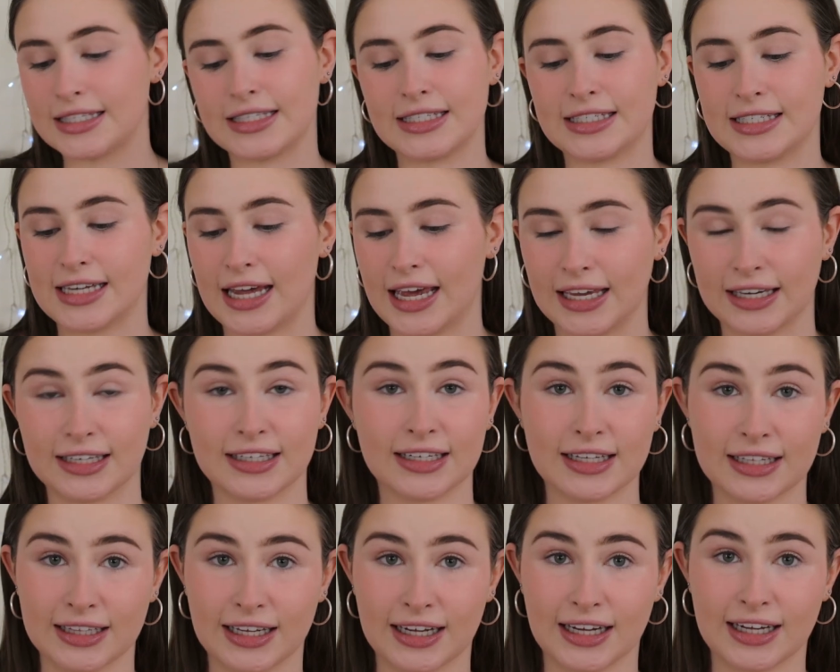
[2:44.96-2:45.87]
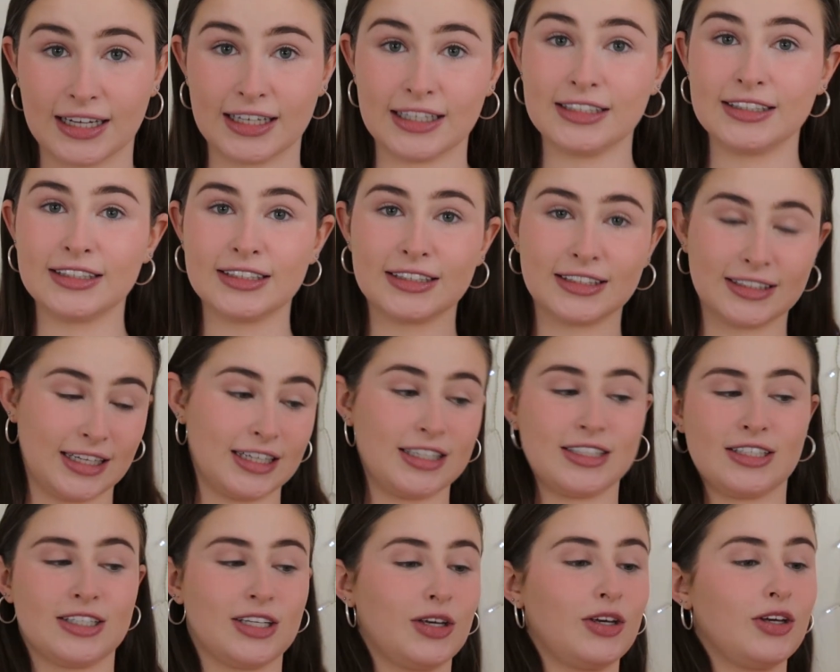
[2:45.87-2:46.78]
Stained Glass.
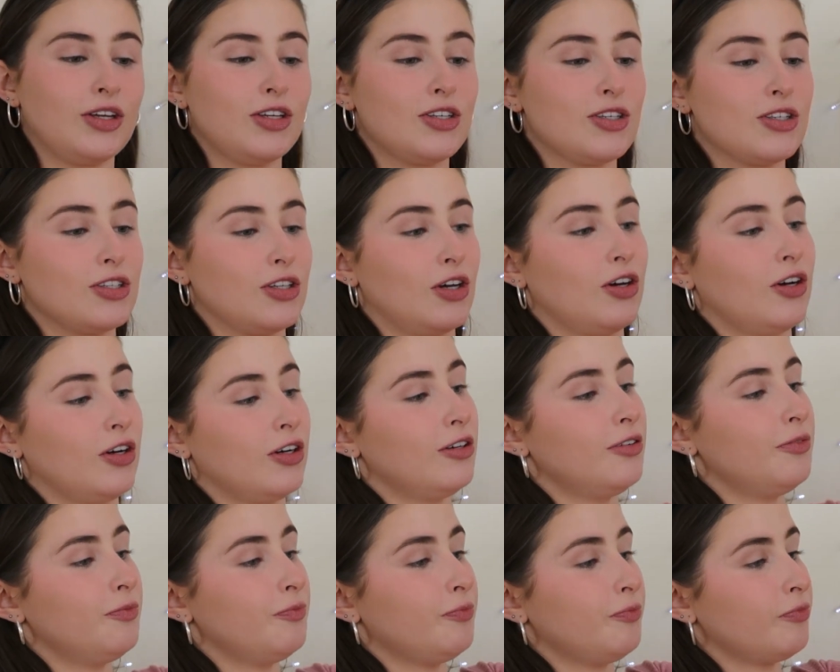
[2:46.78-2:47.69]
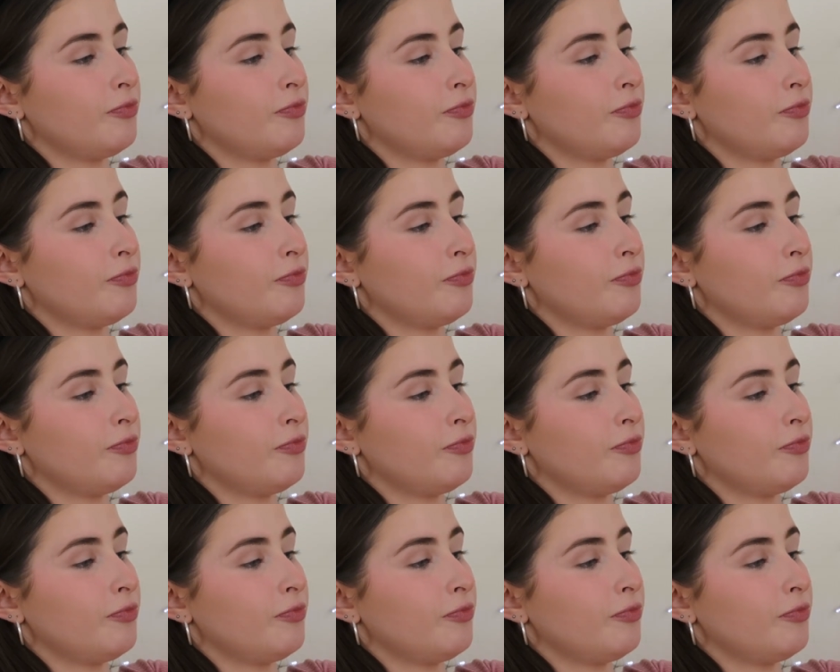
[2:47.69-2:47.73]
That's a good song.